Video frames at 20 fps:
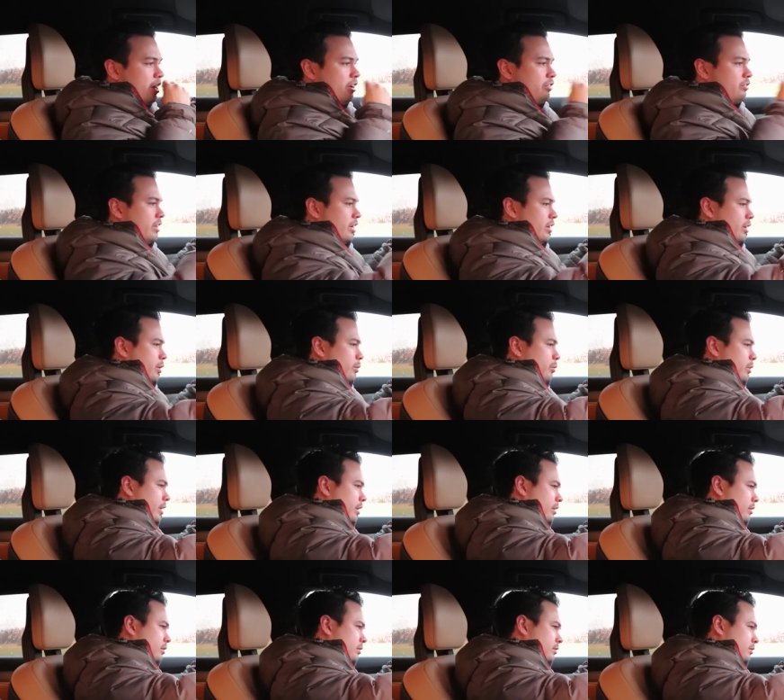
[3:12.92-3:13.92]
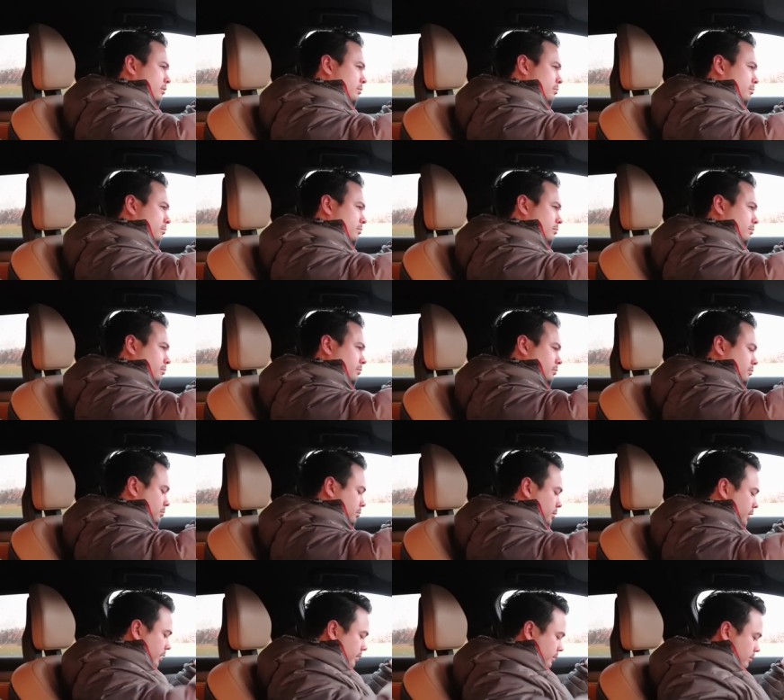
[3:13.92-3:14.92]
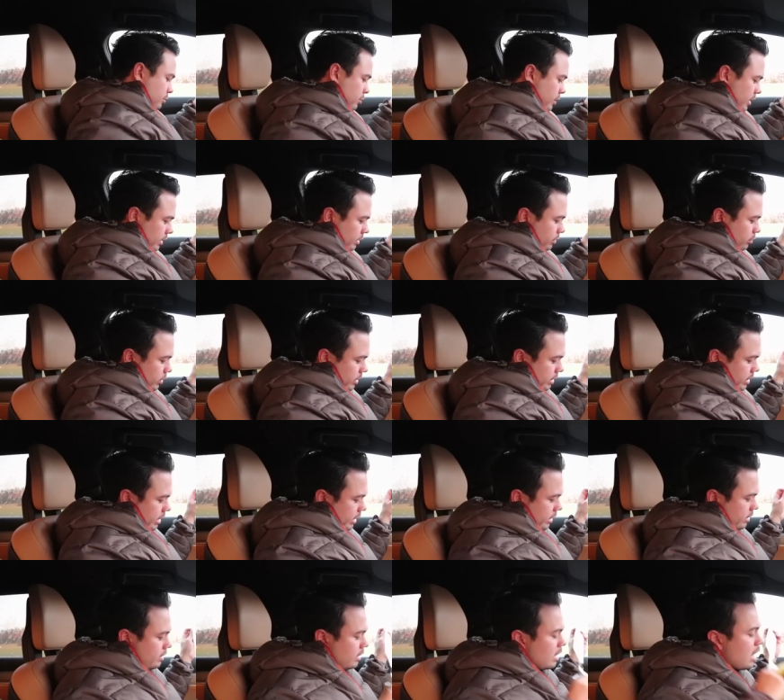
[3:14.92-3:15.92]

the steering wheel. But, well, what the heck.